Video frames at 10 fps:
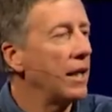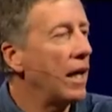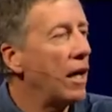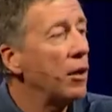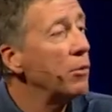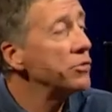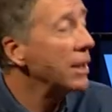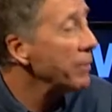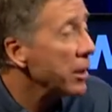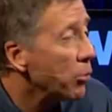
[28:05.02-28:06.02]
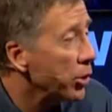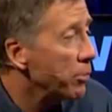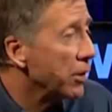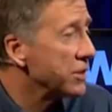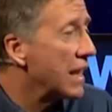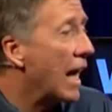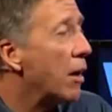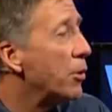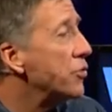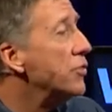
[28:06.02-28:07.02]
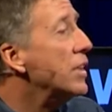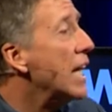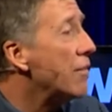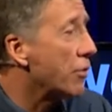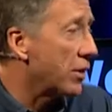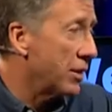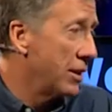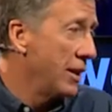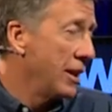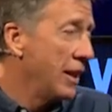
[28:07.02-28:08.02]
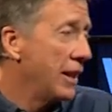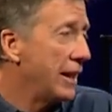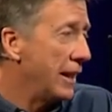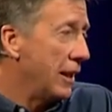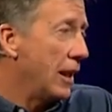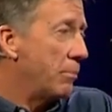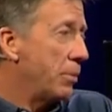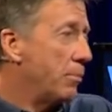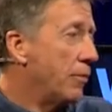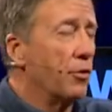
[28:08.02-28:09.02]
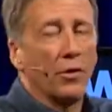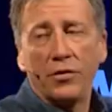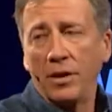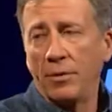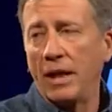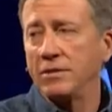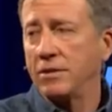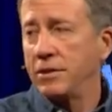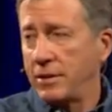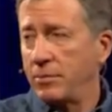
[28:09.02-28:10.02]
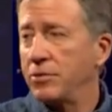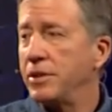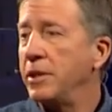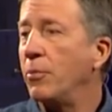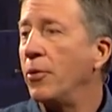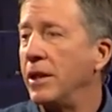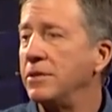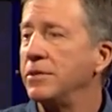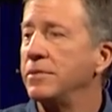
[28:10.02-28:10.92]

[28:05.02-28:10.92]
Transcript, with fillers: Almost, I'm not a morning person. I almost never get up before the sun rises except on Sunday mornings.